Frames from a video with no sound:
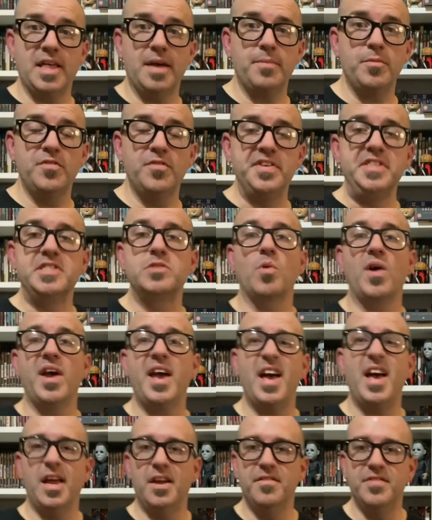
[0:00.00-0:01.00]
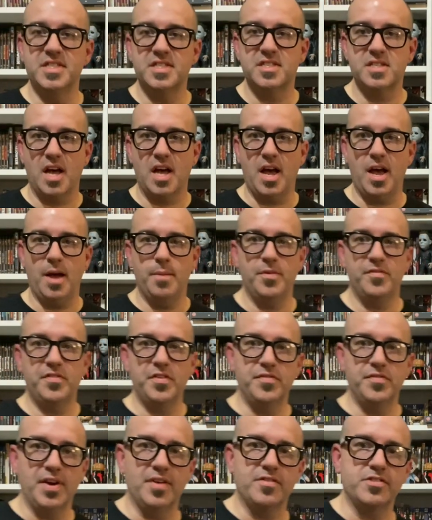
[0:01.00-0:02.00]
That movie's way ahead of its time. If
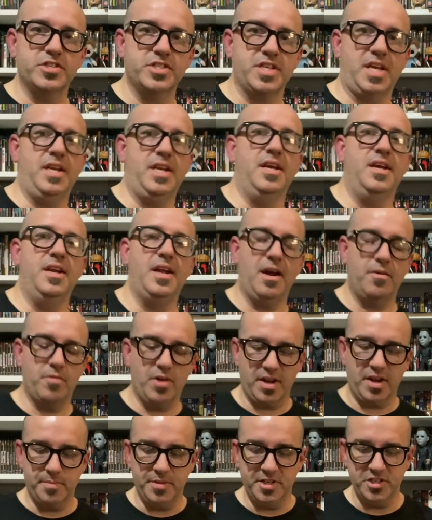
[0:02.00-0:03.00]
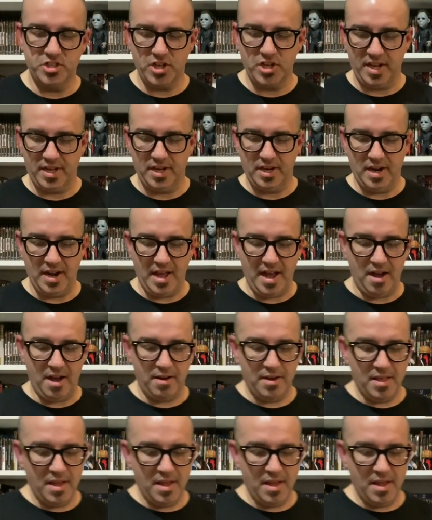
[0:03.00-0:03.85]
you've never seen it, I recommend checking it out.